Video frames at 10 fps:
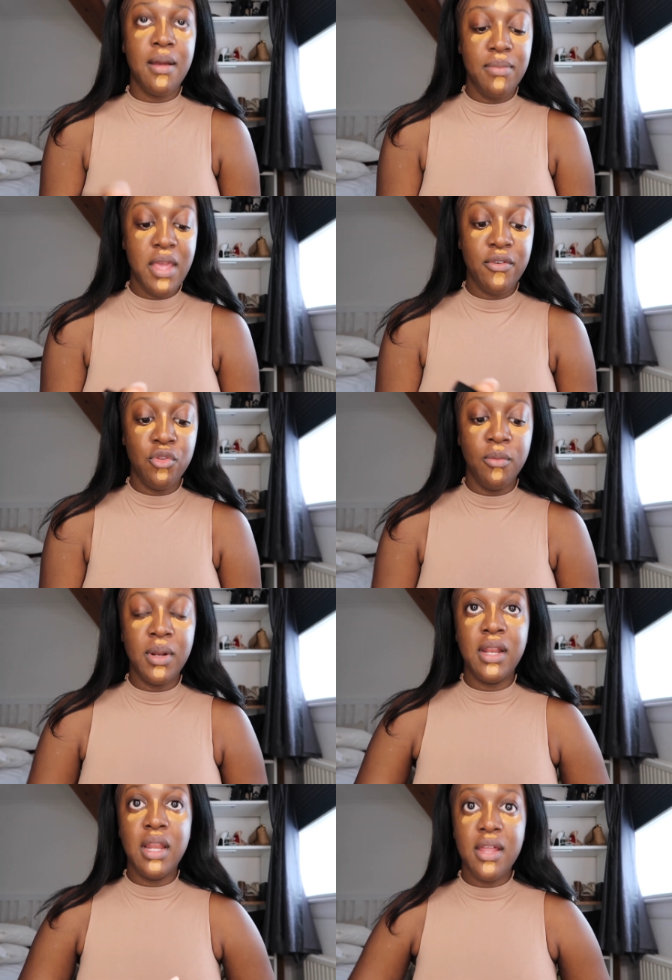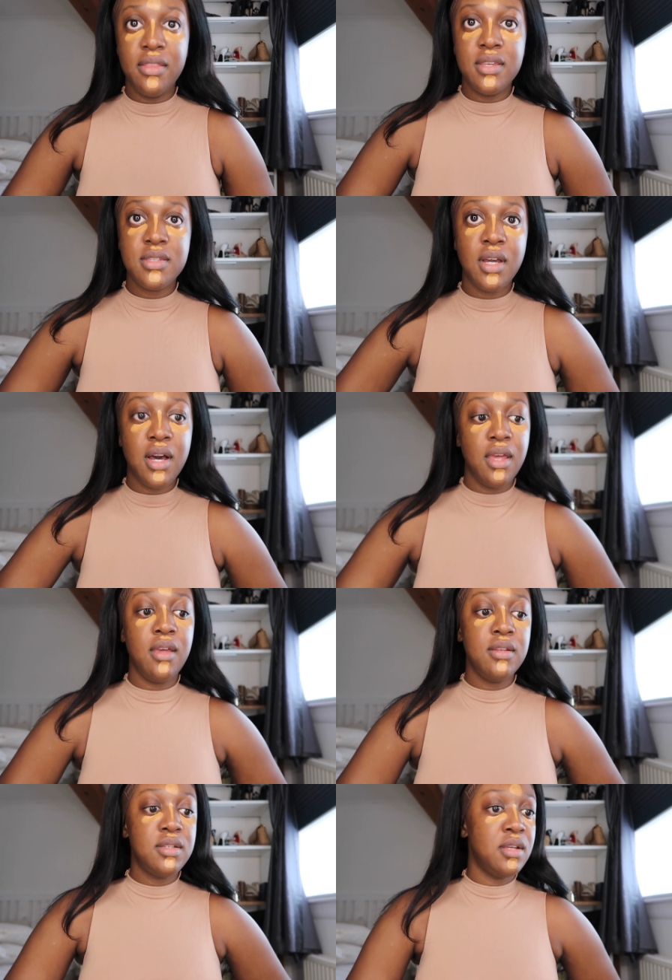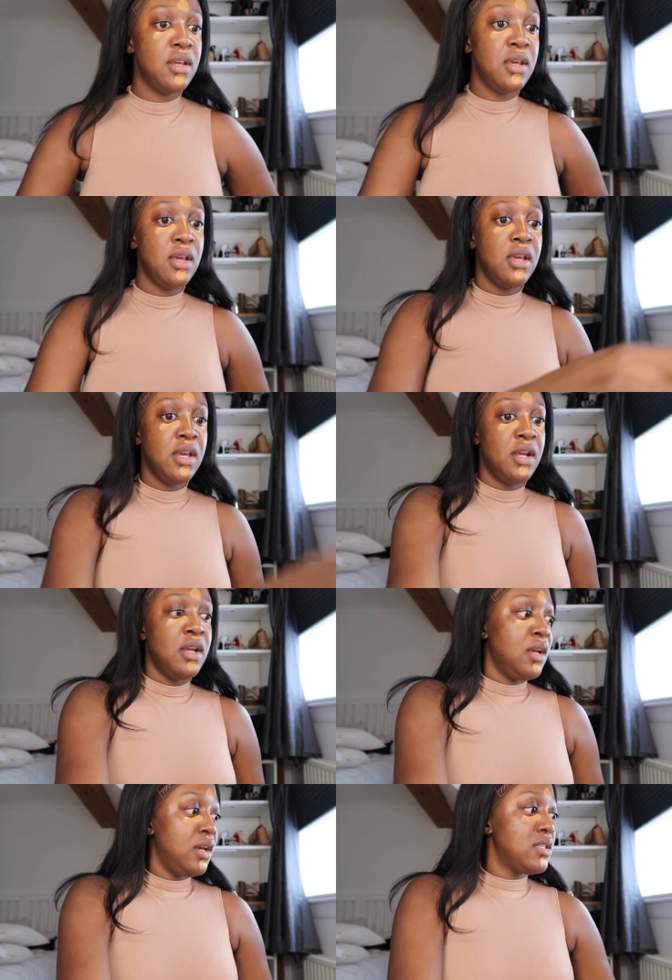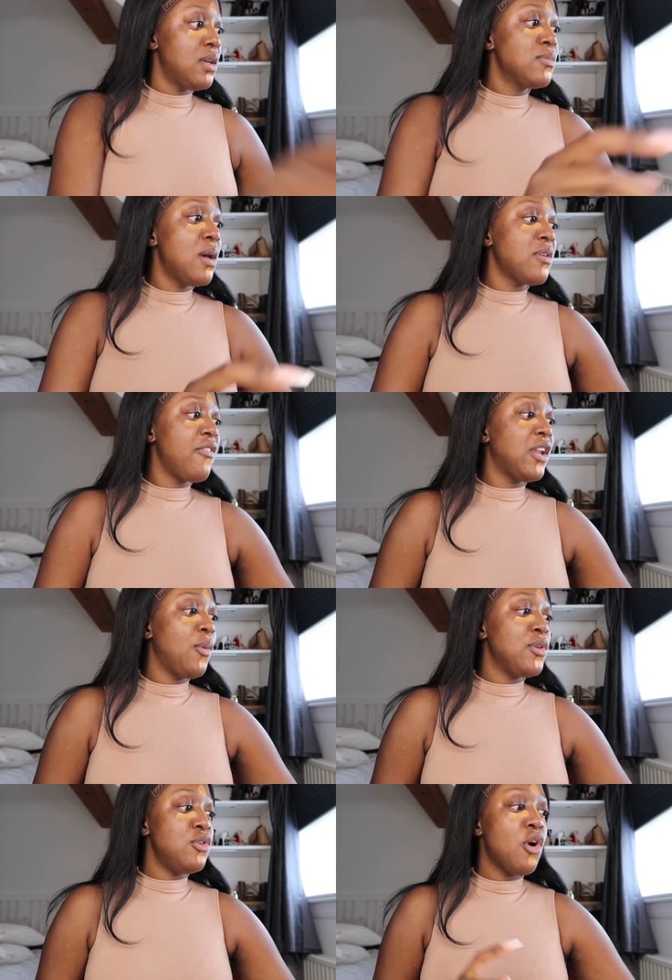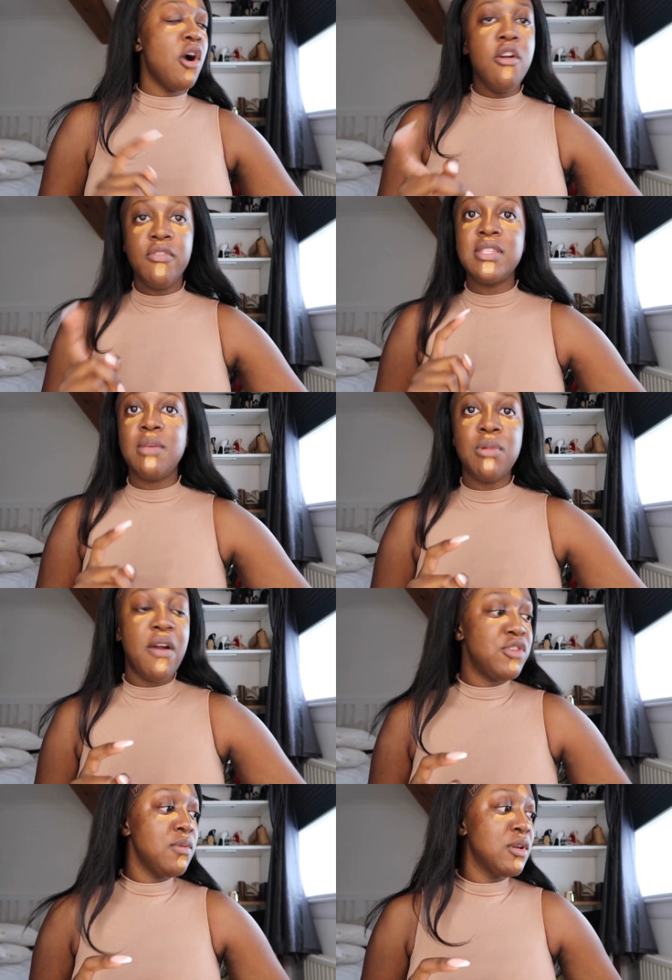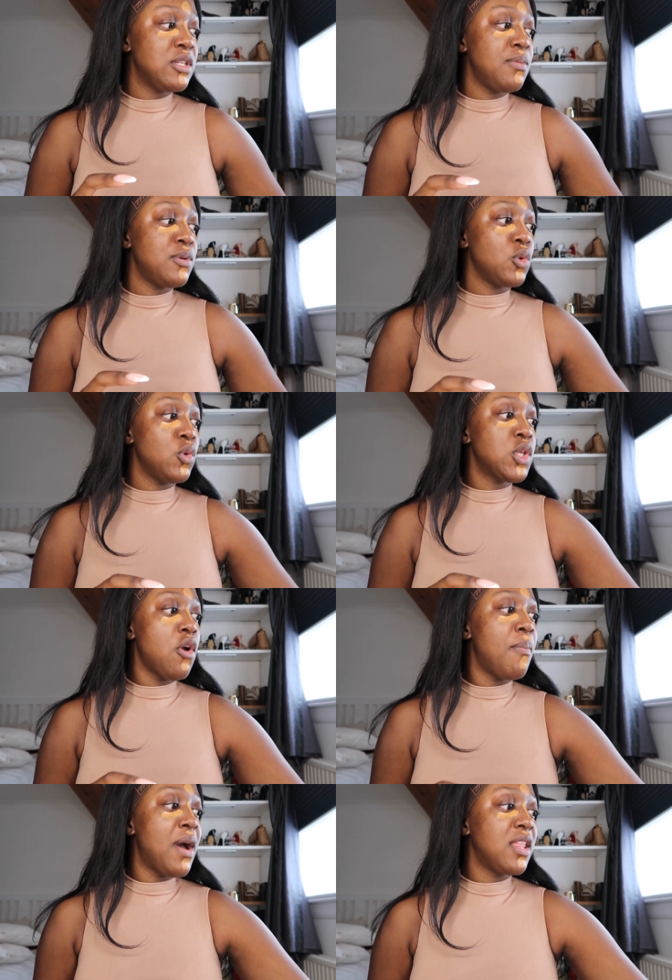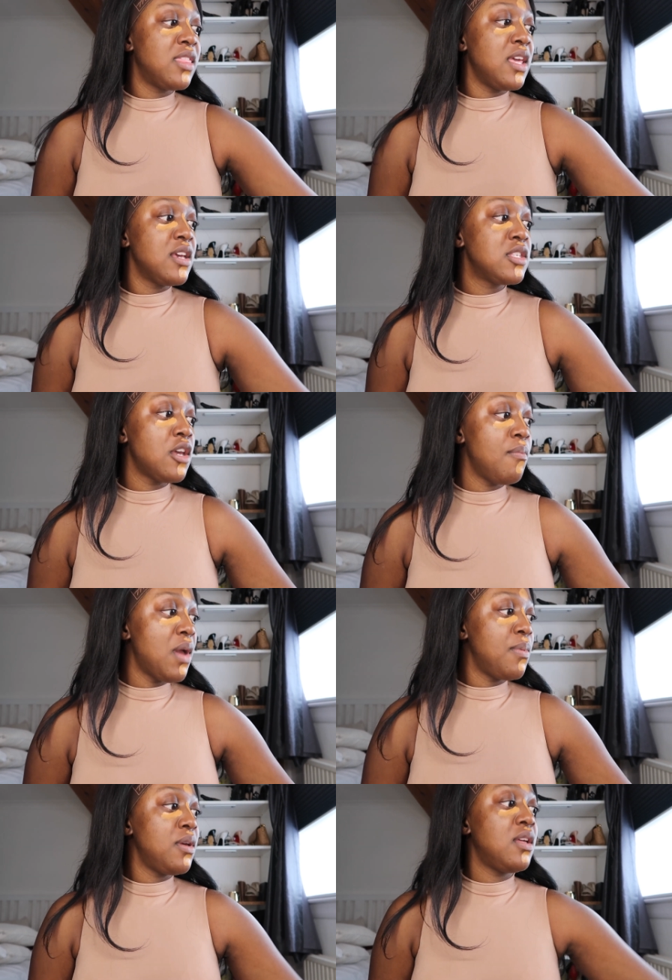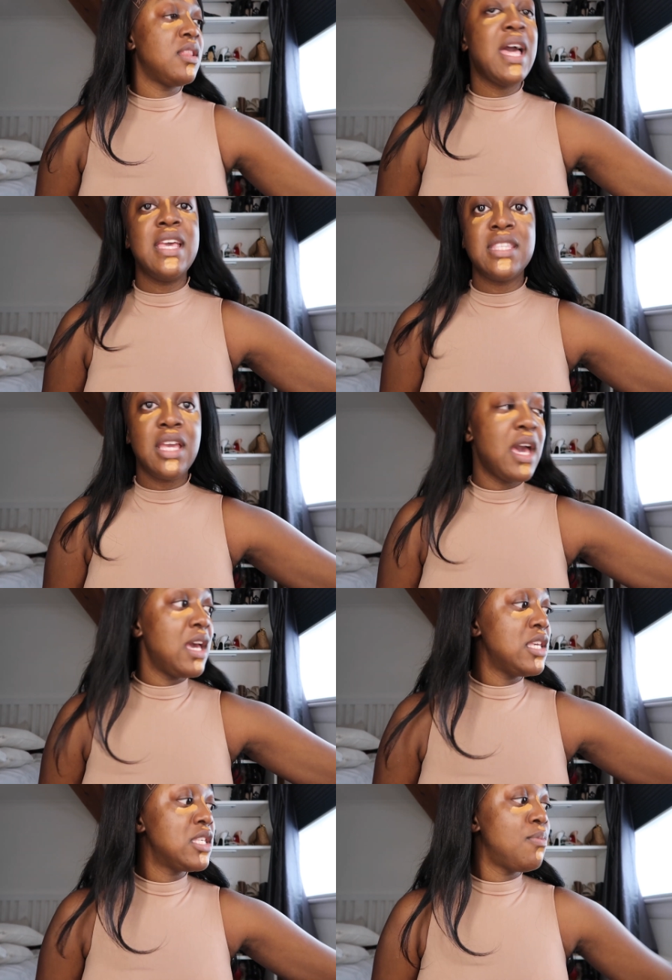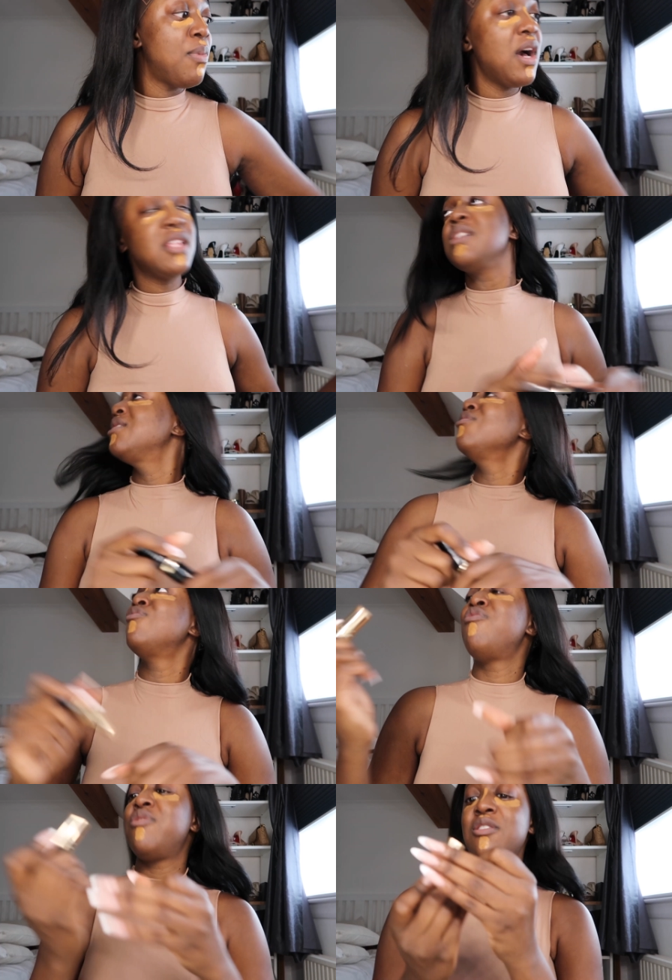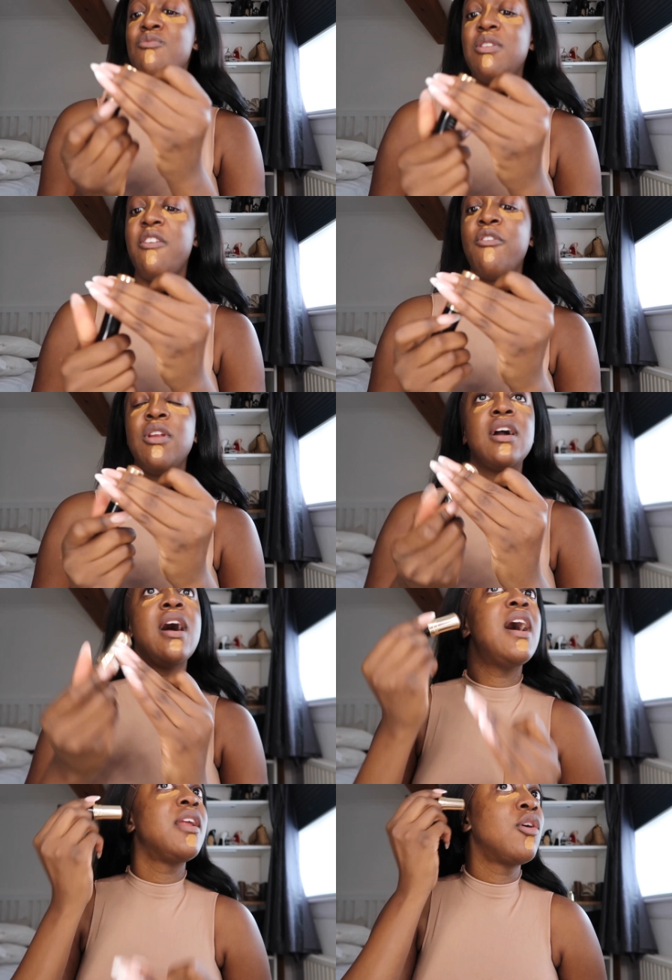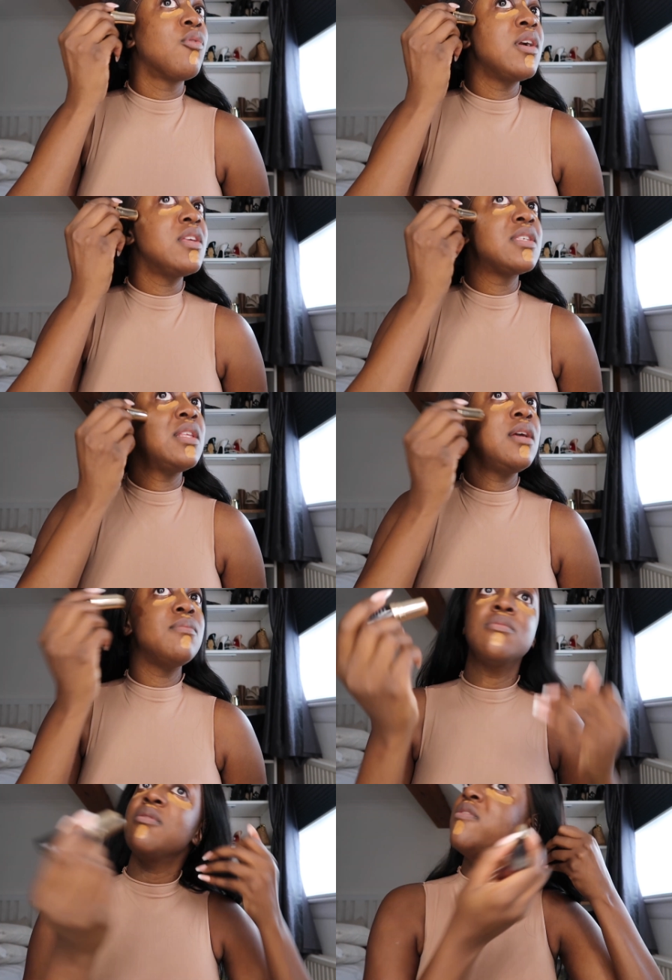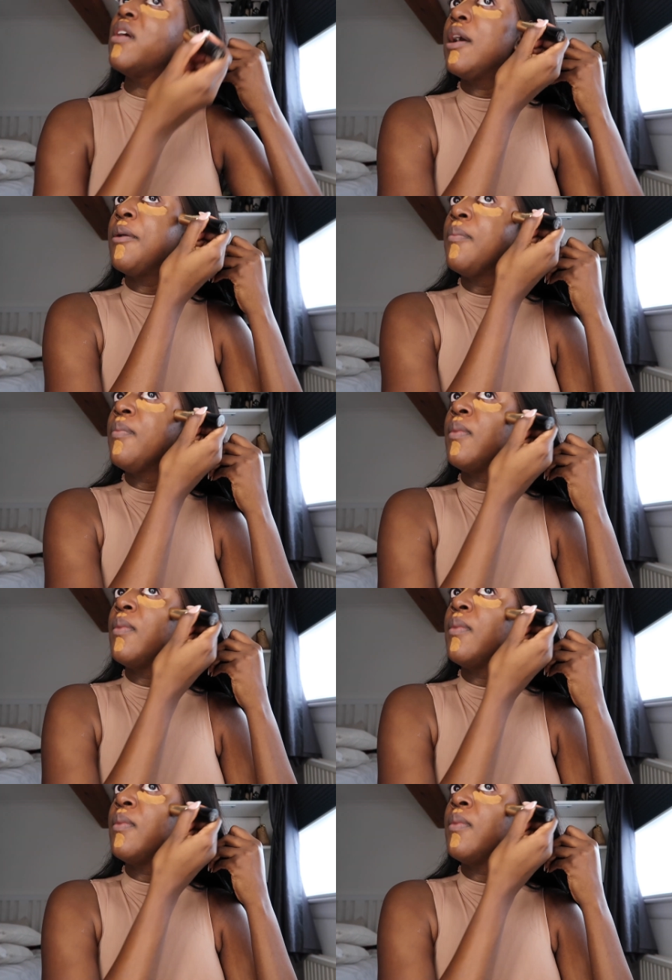I'm never normally like this tired. Sometimes I feel like when you oversleep and have too much sleep is also a bad thing. So maybe that is the case. But I did didn't really feel like I had a great sleep to be fair.